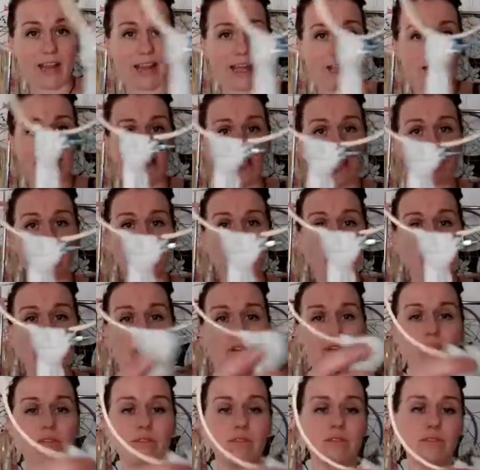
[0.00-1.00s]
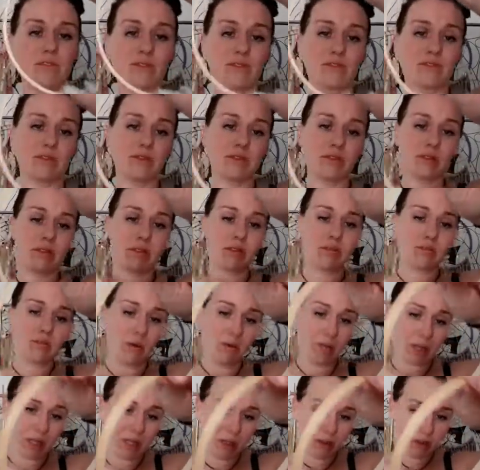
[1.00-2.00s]
that is going to be your, it's
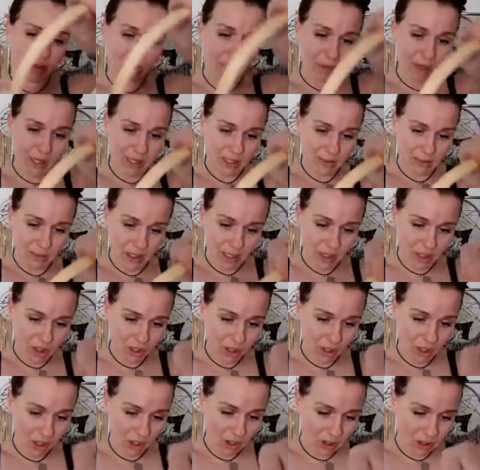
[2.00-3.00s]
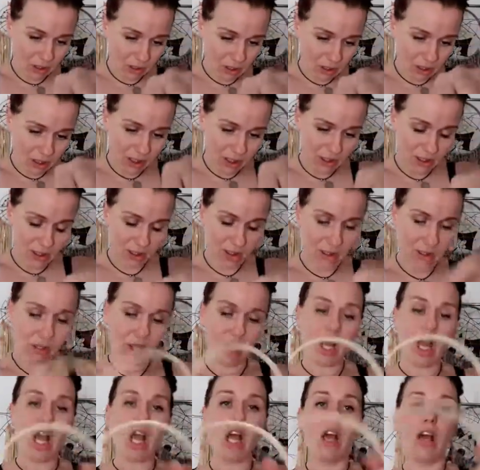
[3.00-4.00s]
probably not the best way to show you because it's sort
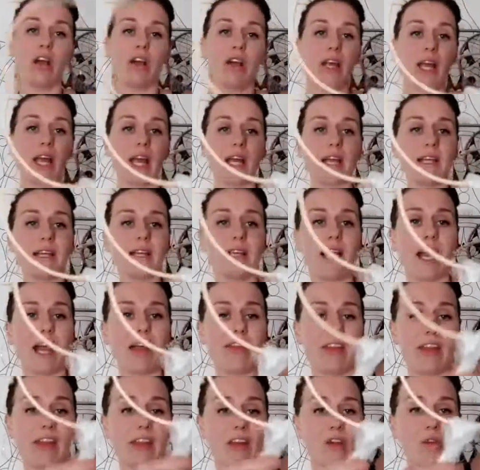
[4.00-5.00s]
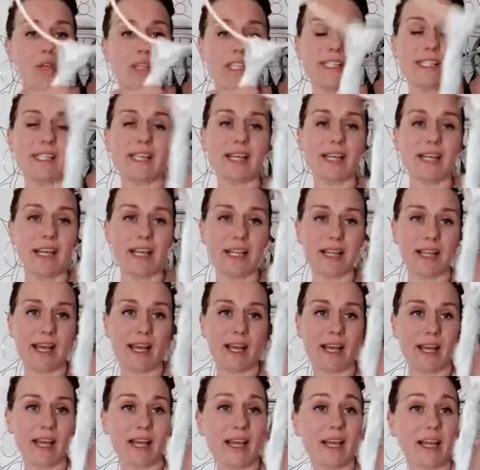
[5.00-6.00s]
of, okay, and they're going to sit like
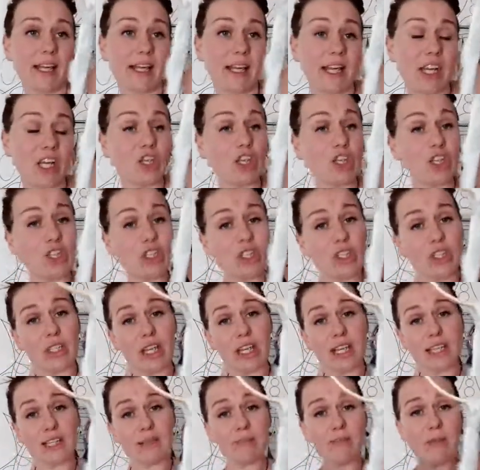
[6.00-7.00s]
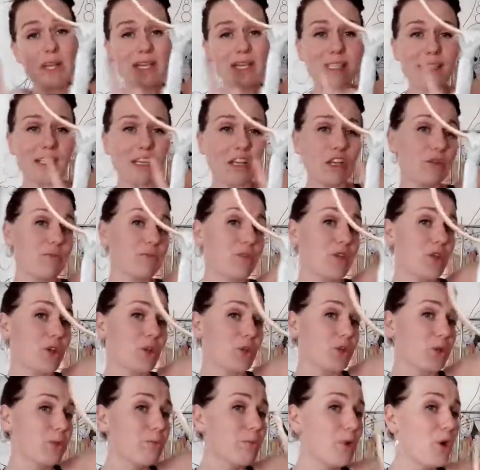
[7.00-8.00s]
that. Now you can do that as many times
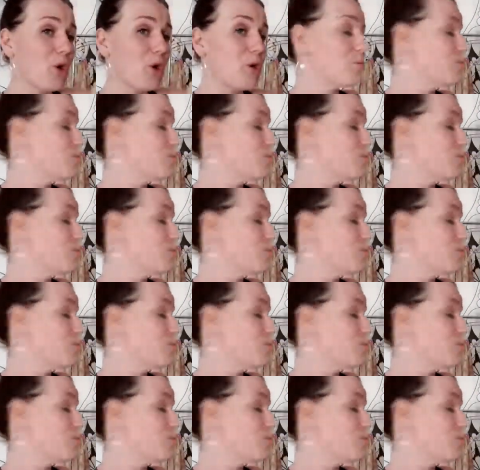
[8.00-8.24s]
along the bottom